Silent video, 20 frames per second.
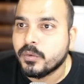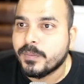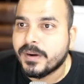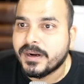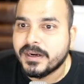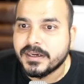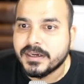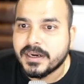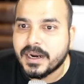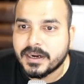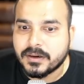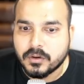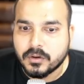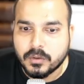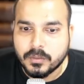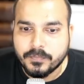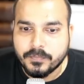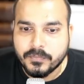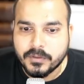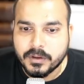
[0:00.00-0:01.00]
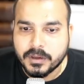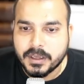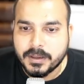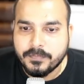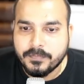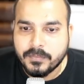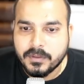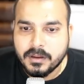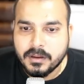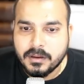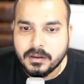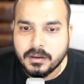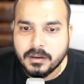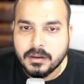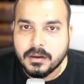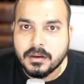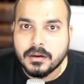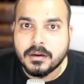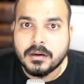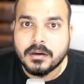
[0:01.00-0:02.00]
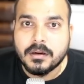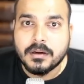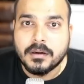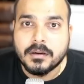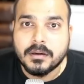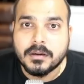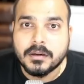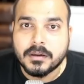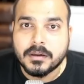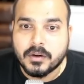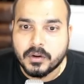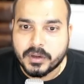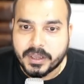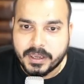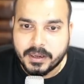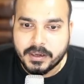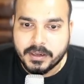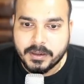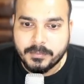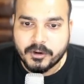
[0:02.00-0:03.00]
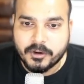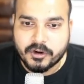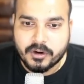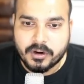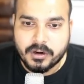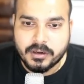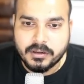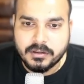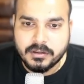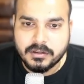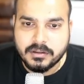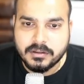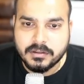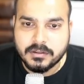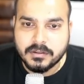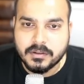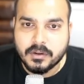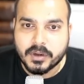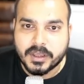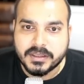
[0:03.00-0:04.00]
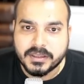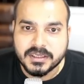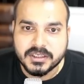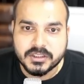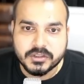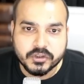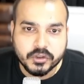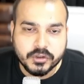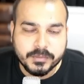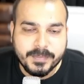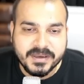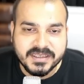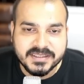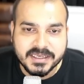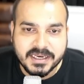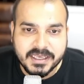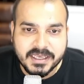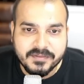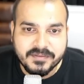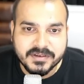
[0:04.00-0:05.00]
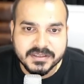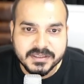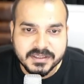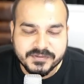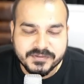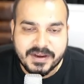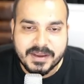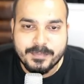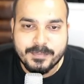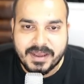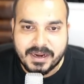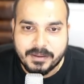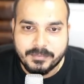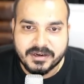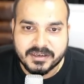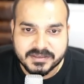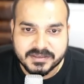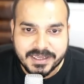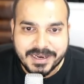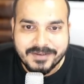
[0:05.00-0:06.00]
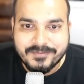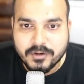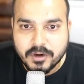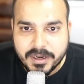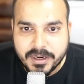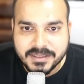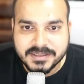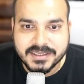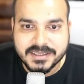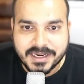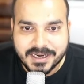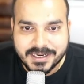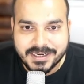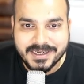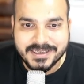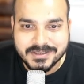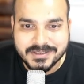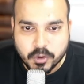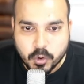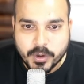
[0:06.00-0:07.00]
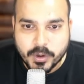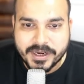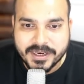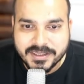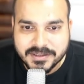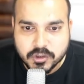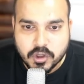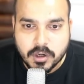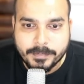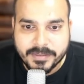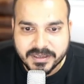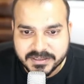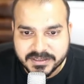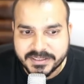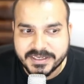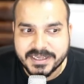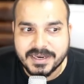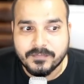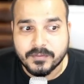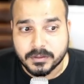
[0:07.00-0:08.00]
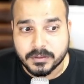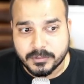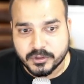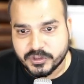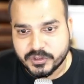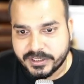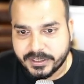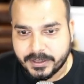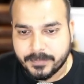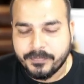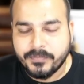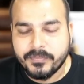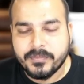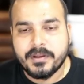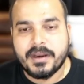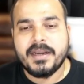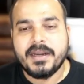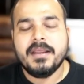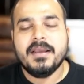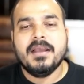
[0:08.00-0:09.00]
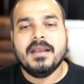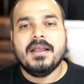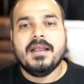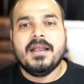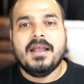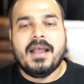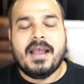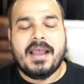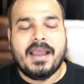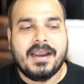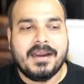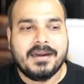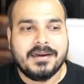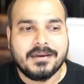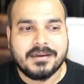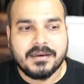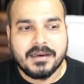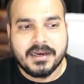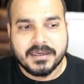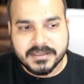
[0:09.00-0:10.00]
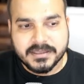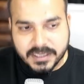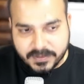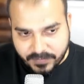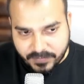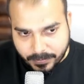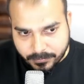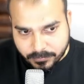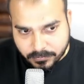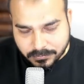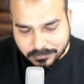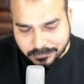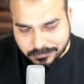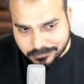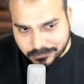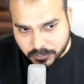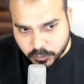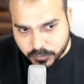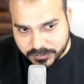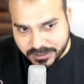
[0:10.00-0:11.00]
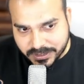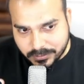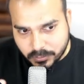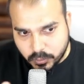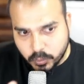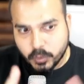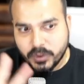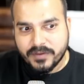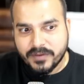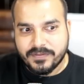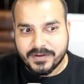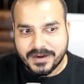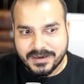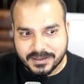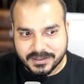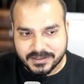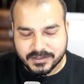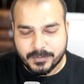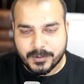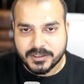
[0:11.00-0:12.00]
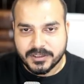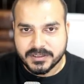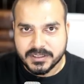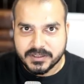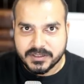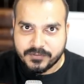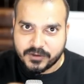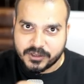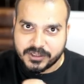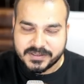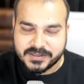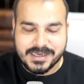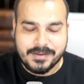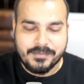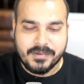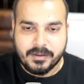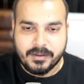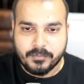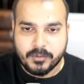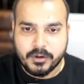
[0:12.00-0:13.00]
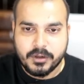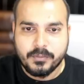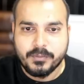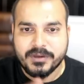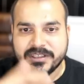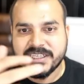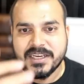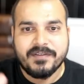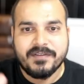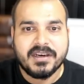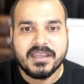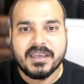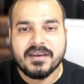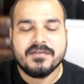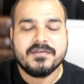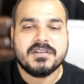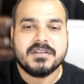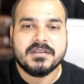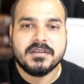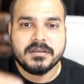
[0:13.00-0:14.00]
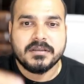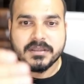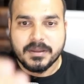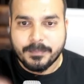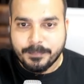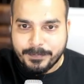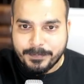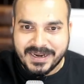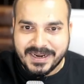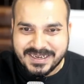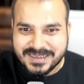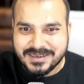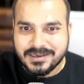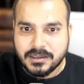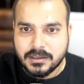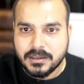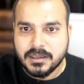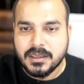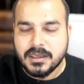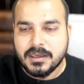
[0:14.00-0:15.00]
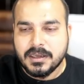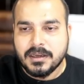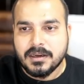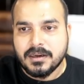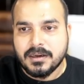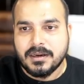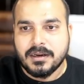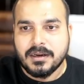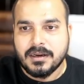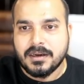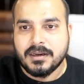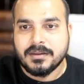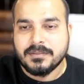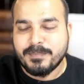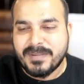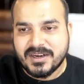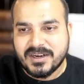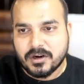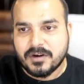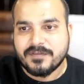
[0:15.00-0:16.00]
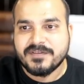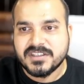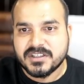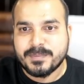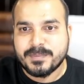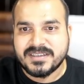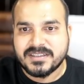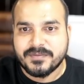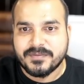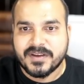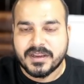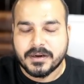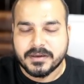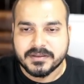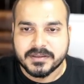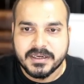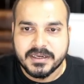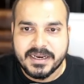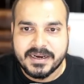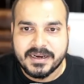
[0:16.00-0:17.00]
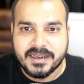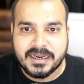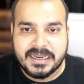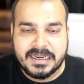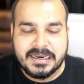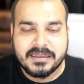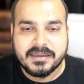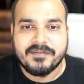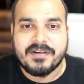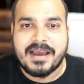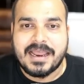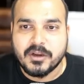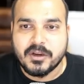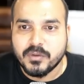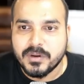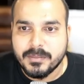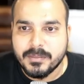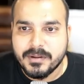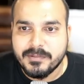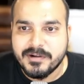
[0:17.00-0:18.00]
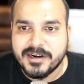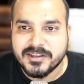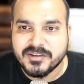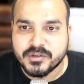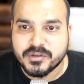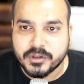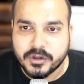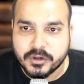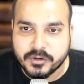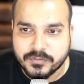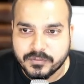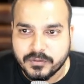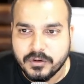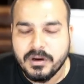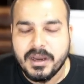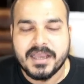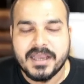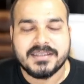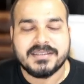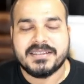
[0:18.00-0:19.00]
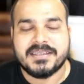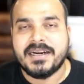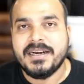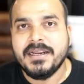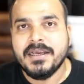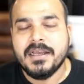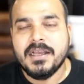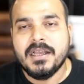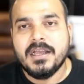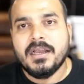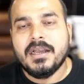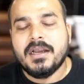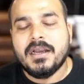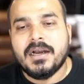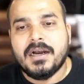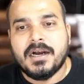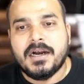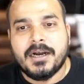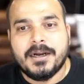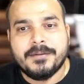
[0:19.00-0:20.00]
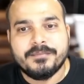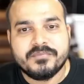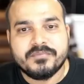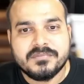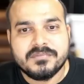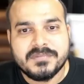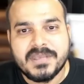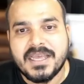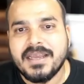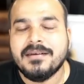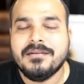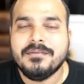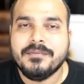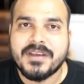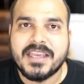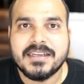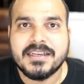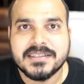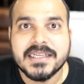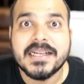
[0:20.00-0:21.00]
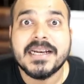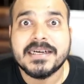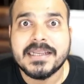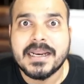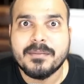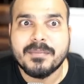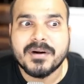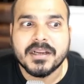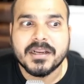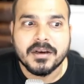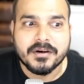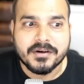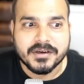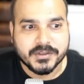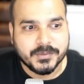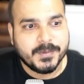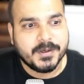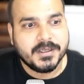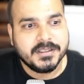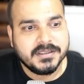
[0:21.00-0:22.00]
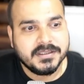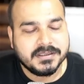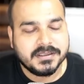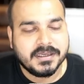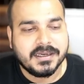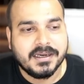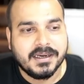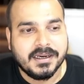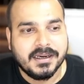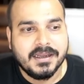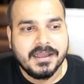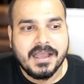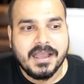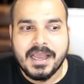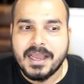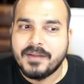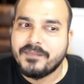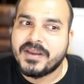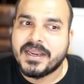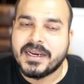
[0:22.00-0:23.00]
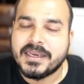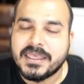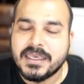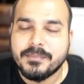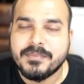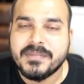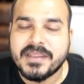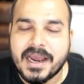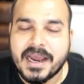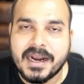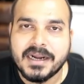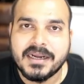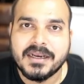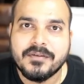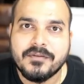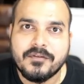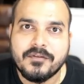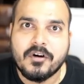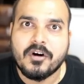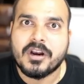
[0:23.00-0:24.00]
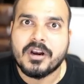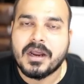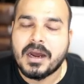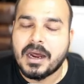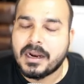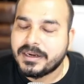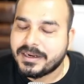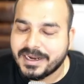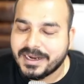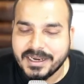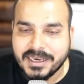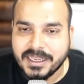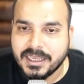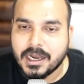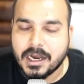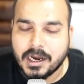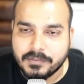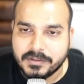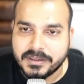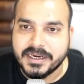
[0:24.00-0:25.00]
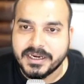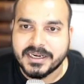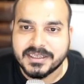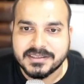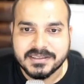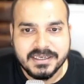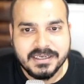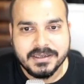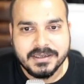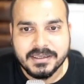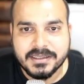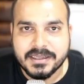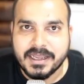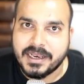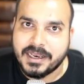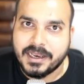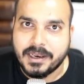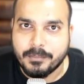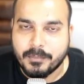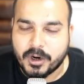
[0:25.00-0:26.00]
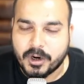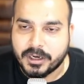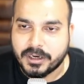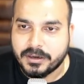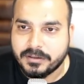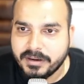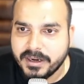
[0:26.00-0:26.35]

you where did that go. Okay. Uh, okay, Nemotron. Okay, it should basically give us these five parameters, helpfulness, correctness, coherence, complexity, and verbosity, right? And let's say if I'm using two different responses for the same input, whichever gives the better uh, better of the specific result. And again, the value will be between 0 to 4 as said. Uh, then we can select that particular response uh, and we can keep that for training our dataset in the LLM model,